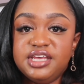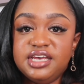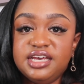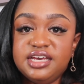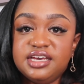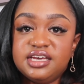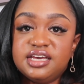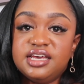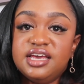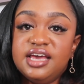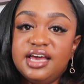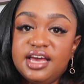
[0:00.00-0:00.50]

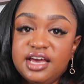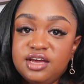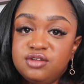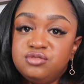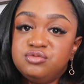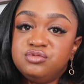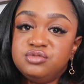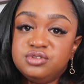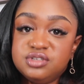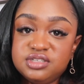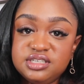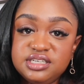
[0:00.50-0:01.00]
it
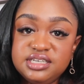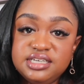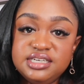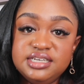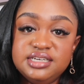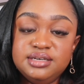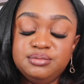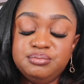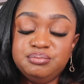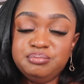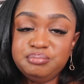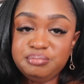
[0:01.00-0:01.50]
can
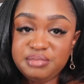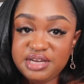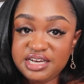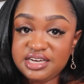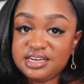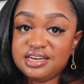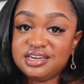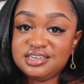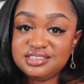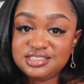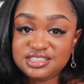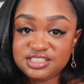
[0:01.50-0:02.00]
really make
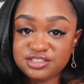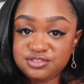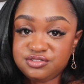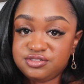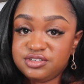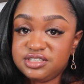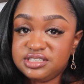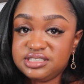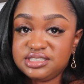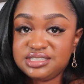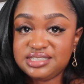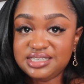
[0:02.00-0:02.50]
a
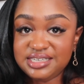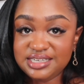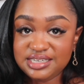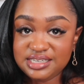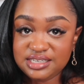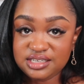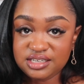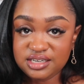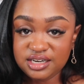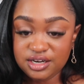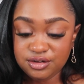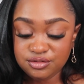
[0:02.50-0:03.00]
difference
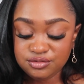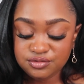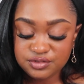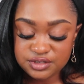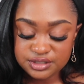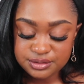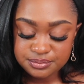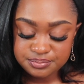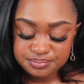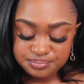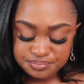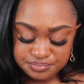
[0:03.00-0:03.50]
in an
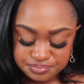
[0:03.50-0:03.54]
outfit.